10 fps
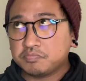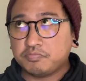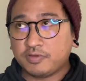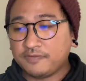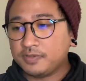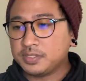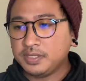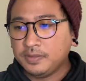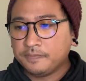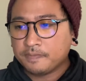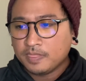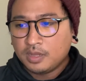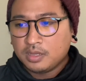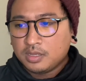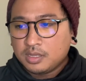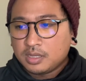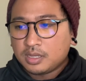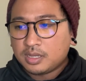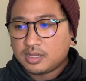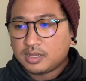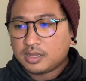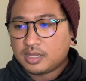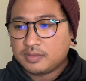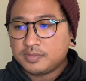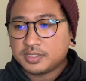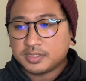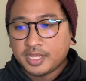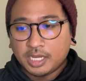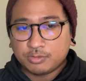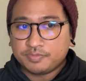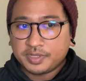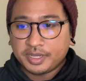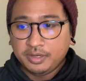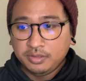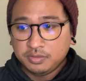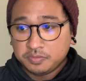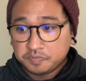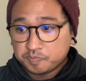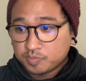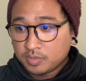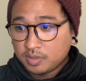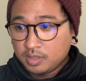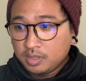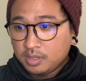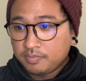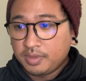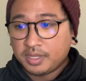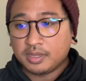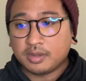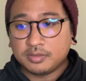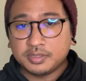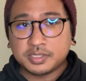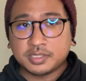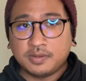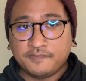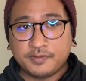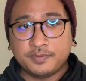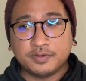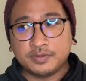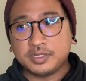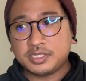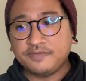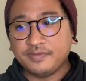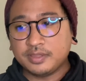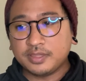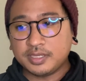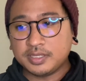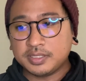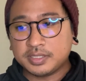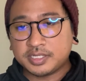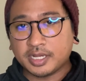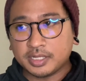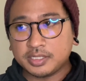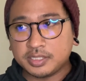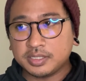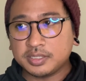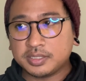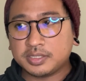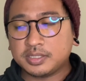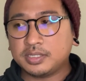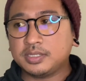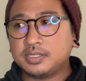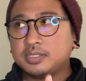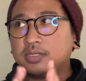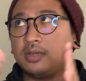previously. I'm just a casual player. Making others comfortable and achieving these challenges is